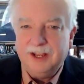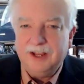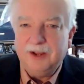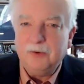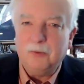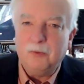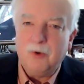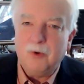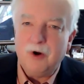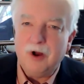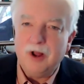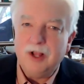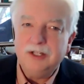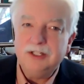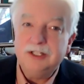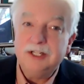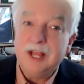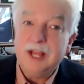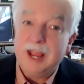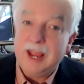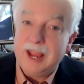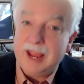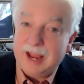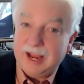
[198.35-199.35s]
at
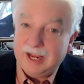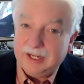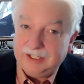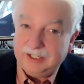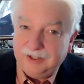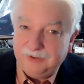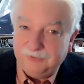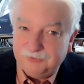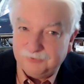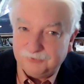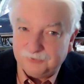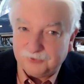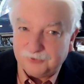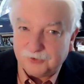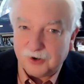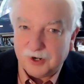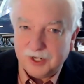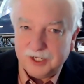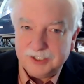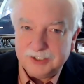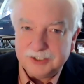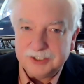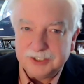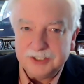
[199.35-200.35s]
once, and he
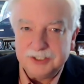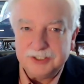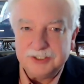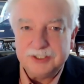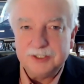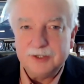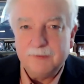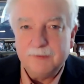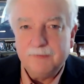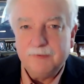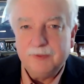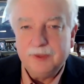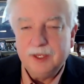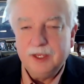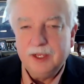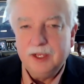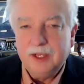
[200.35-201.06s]
freezes.